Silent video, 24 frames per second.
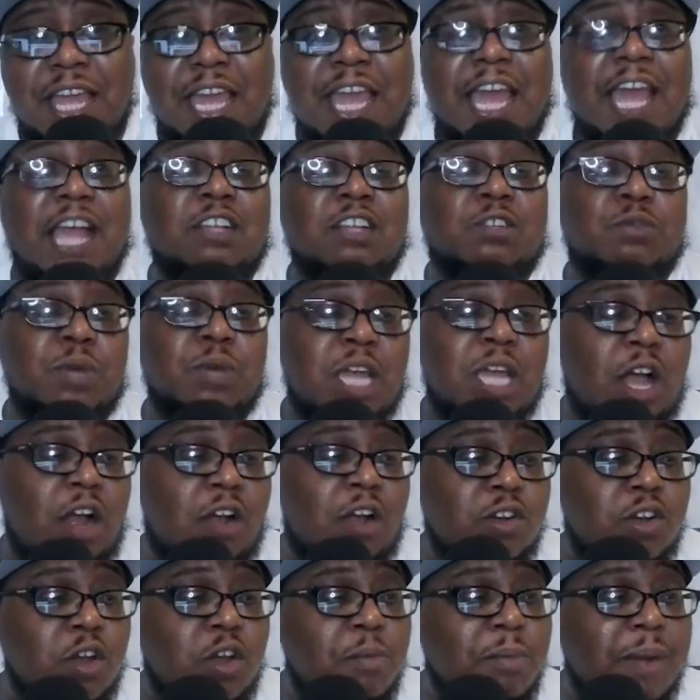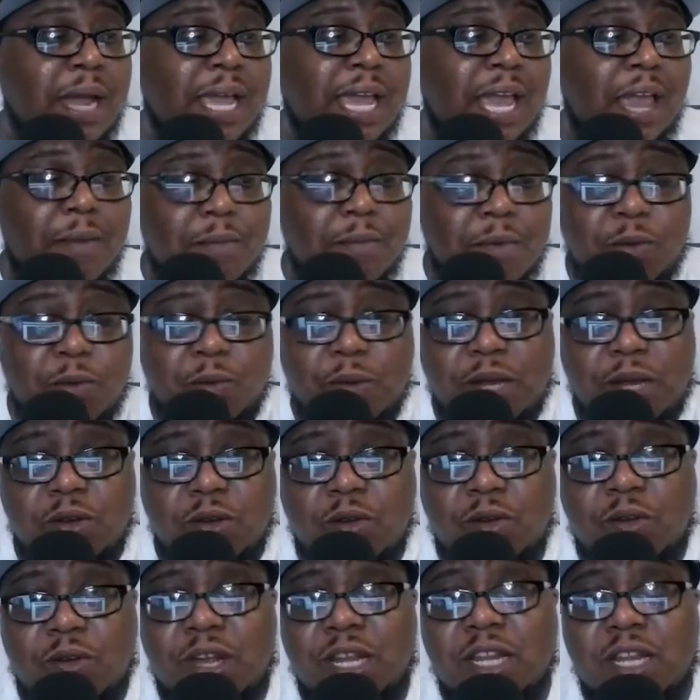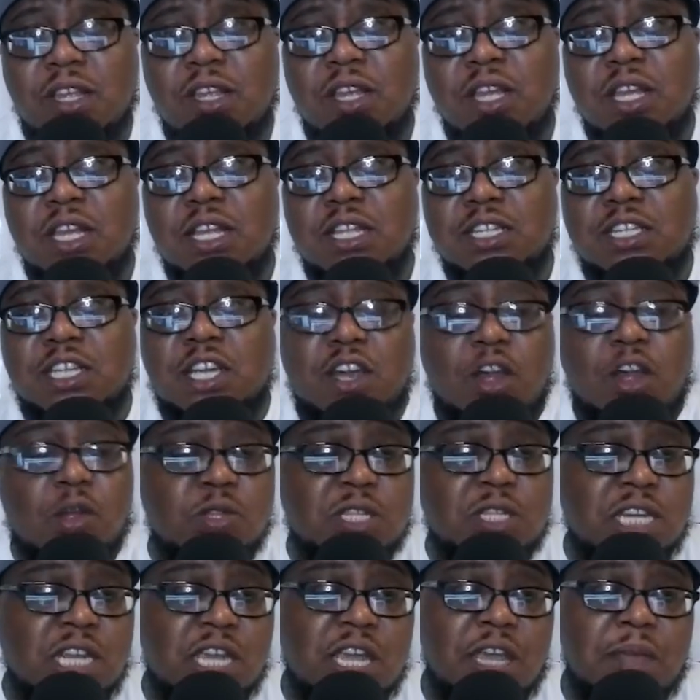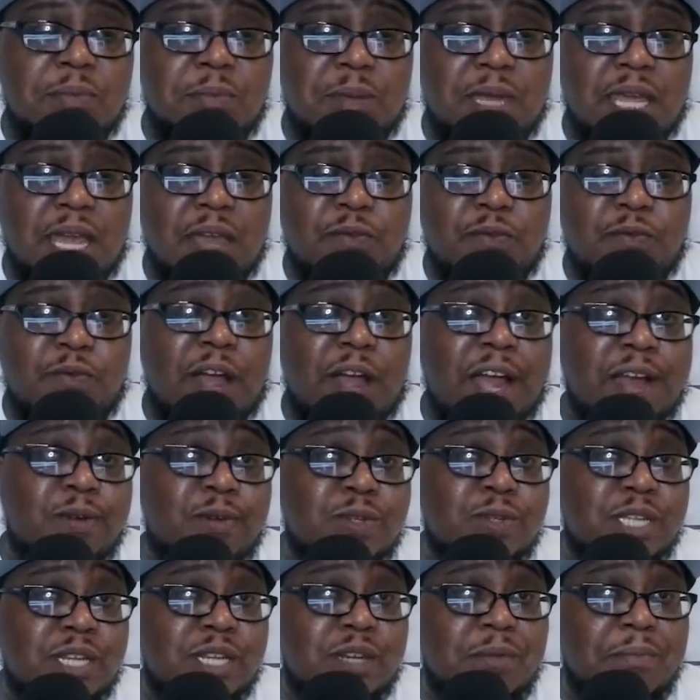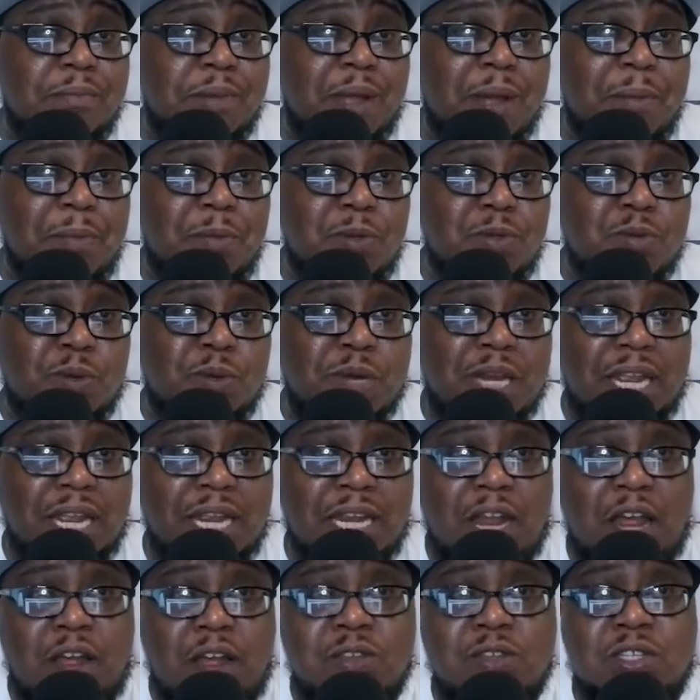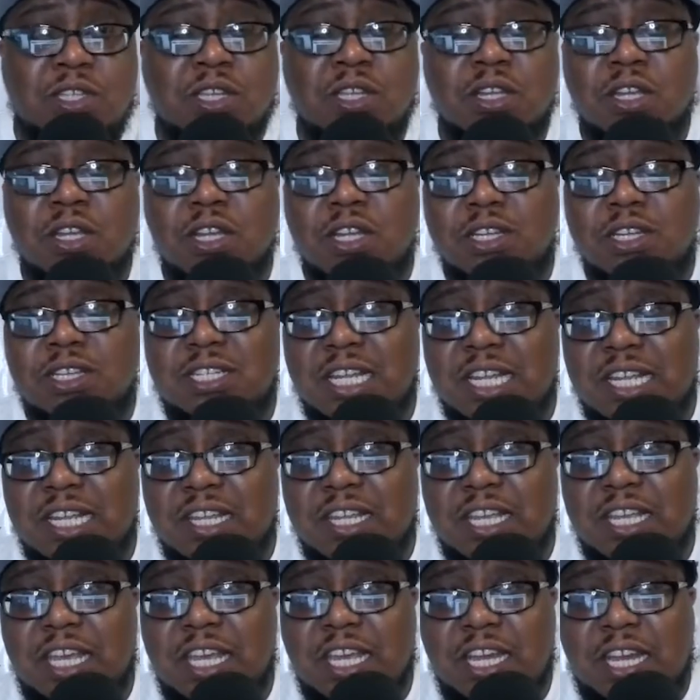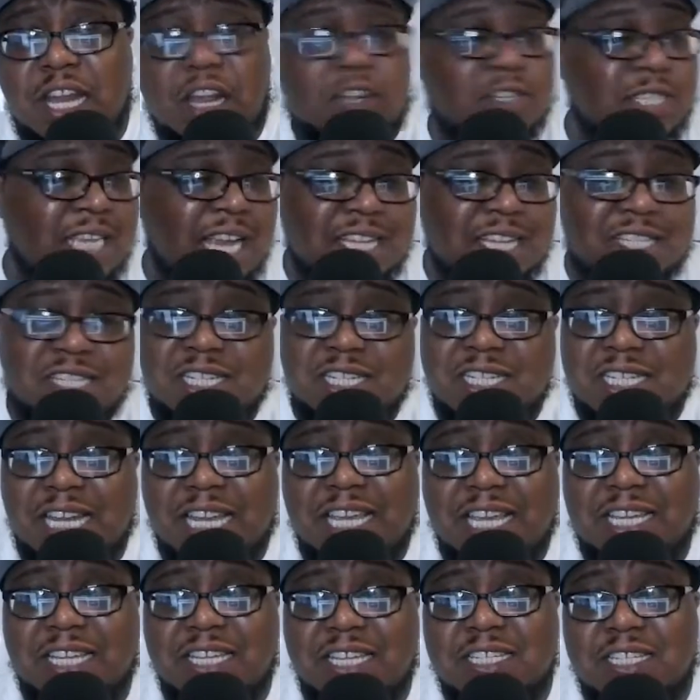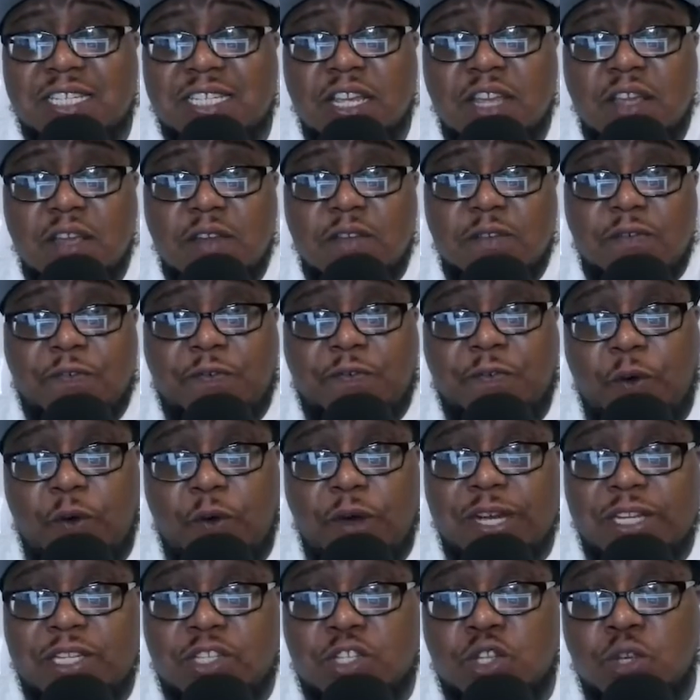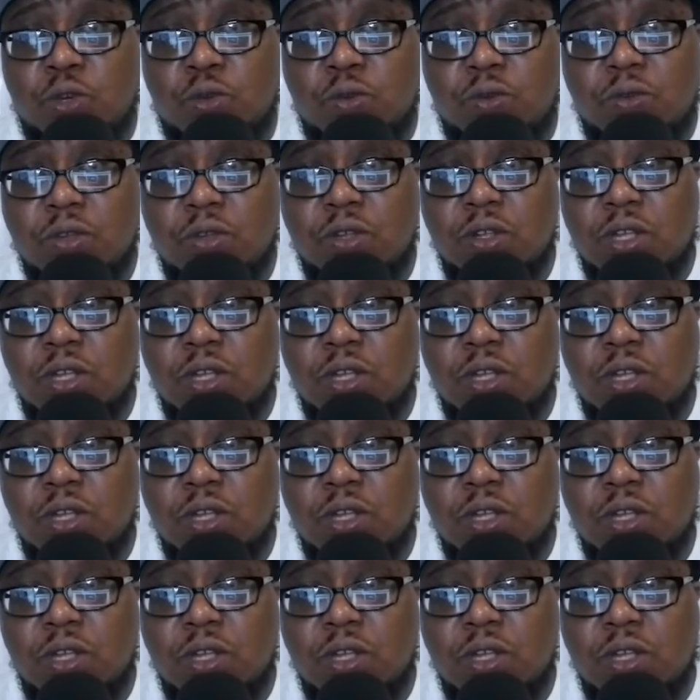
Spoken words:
As we all know, Miami went on to go to the NBA Finals in the bubbles where they lost to the Los Angeles Lakers 4-2.